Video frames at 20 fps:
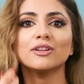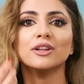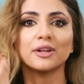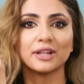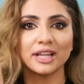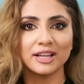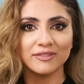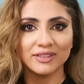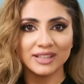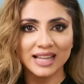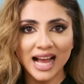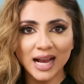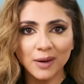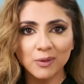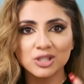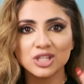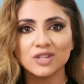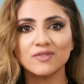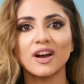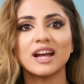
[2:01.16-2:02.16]
looking for
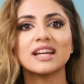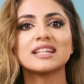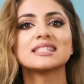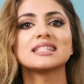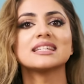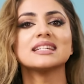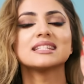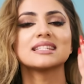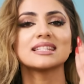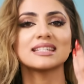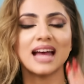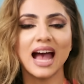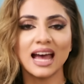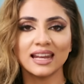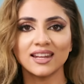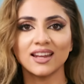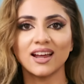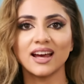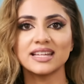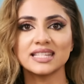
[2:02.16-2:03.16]
language devices and
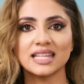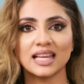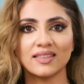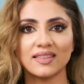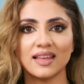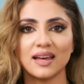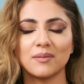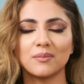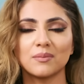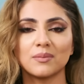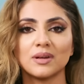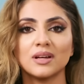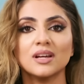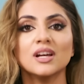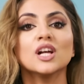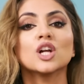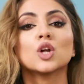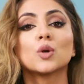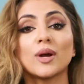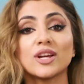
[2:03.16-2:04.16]
analysing them.
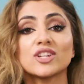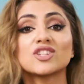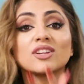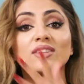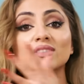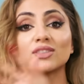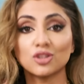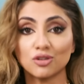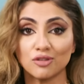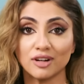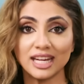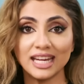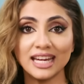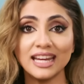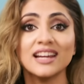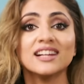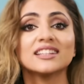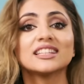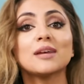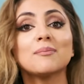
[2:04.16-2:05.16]
Question 3,
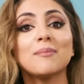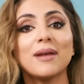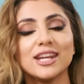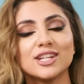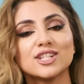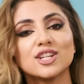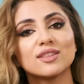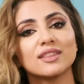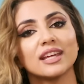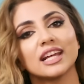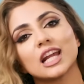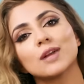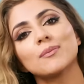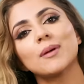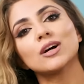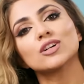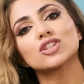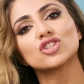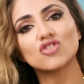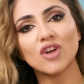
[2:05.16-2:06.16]
they made you think
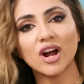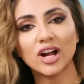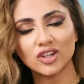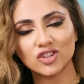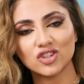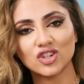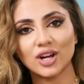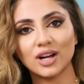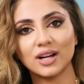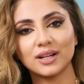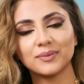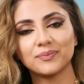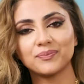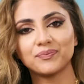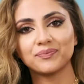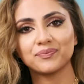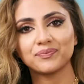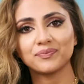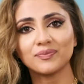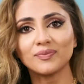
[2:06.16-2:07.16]
about structure.
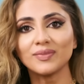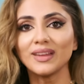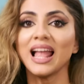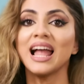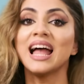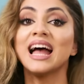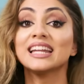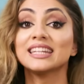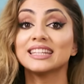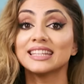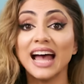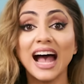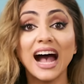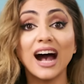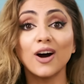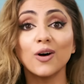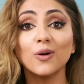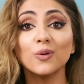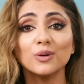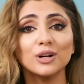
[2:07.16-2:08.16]
And
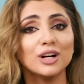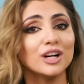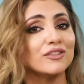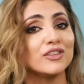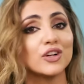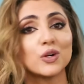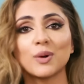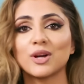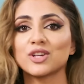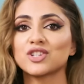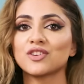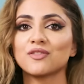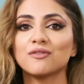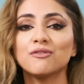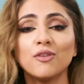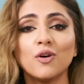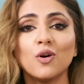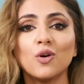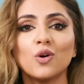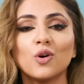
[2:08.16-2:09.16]
now, for question
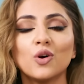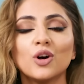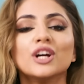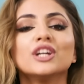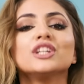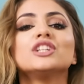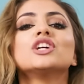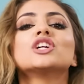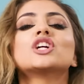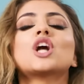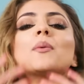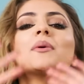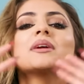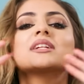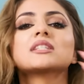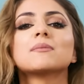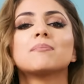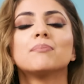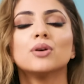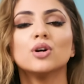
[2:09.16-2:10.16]
4, you're going
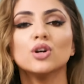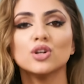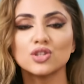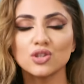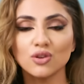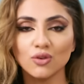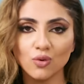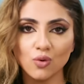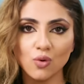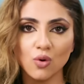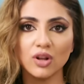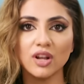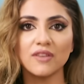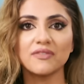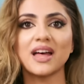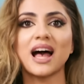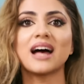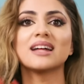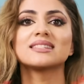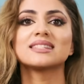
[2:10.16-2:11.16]
to put all of
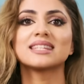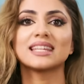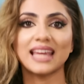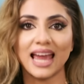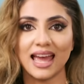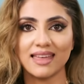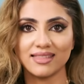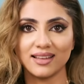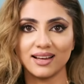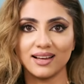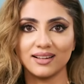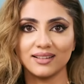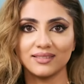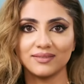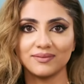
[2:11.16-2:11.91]
that together.